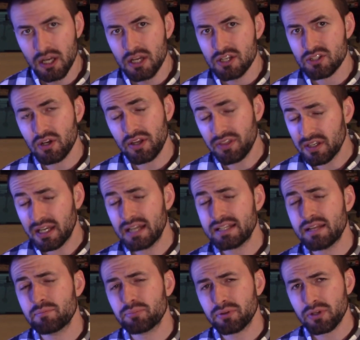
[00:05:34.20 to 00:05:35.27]
So I think I
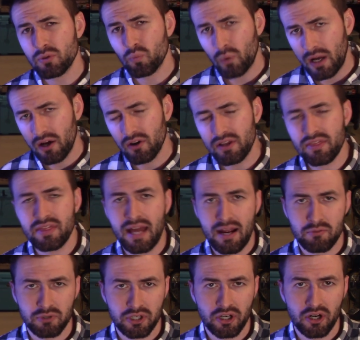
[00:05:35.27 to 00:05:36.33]
did pretty well in
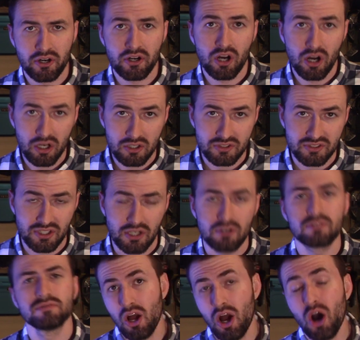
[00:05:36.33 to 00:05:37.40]
that regard
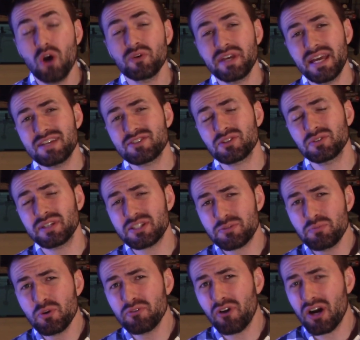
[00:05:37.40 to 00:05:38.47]
also. Okay, so
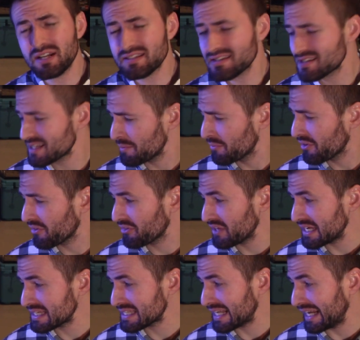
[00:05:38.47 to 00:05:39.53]
let's move on to some of the
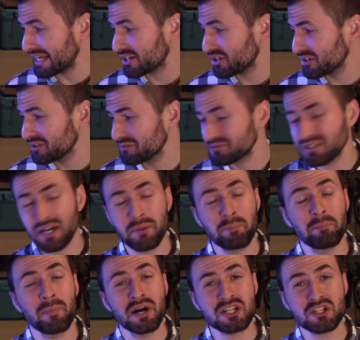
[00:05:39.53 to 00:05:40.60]
things that I could have done
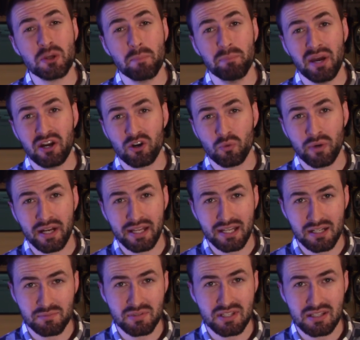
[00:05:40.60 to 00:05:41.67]
much better when it
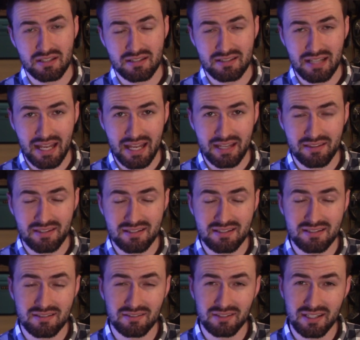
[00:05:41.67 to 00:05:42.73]
comes to this tank.
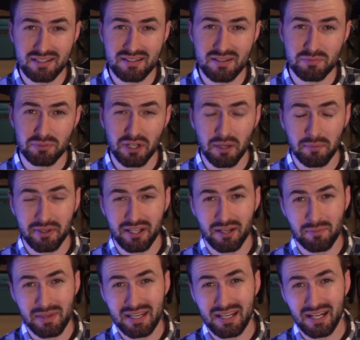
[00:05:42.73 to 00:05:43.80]
This list is probably going
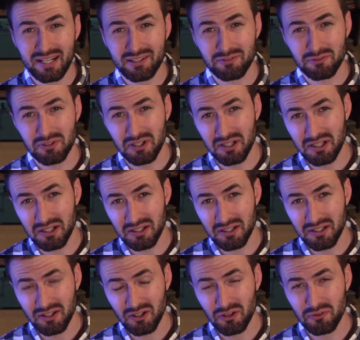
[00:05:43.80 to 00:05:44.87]
to be kind of
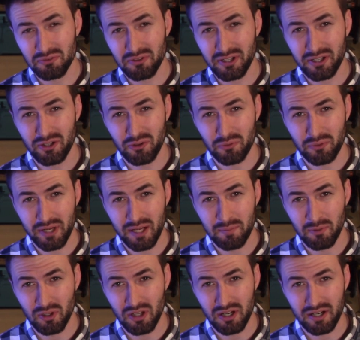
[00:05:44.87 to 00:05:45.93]
long. Hopefully I don't
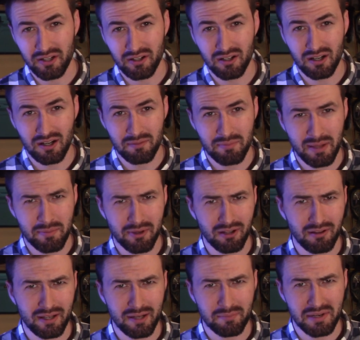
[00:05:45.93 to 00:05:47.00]
ramble on and on. Maybe
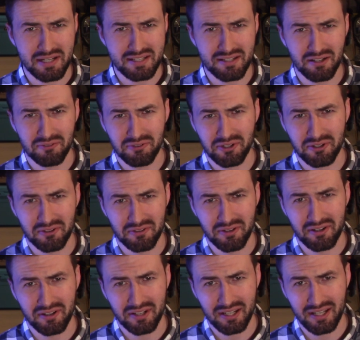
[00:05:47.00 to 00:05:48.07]
I'll edit myself here and
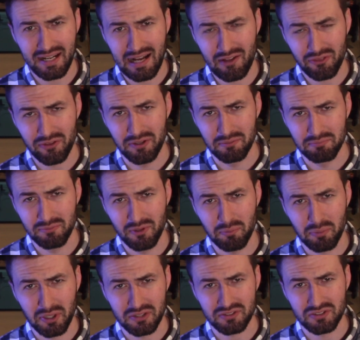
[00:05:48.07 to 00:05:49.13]
there to cut out the, the
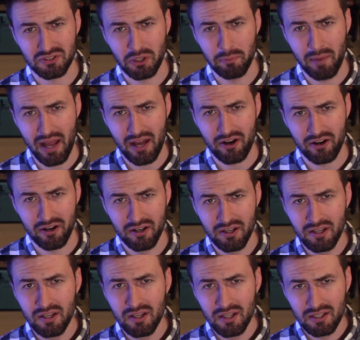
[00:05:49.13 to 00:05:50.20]
parts that don't matter,
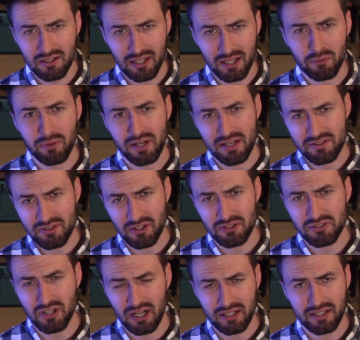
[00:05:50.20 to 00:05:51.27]
like when I
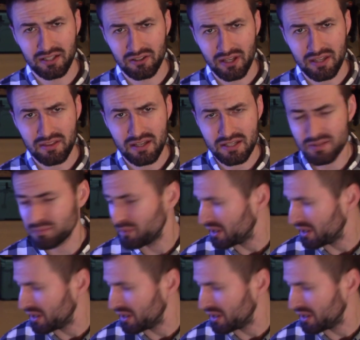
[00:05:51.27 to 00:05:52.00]
start talking like this.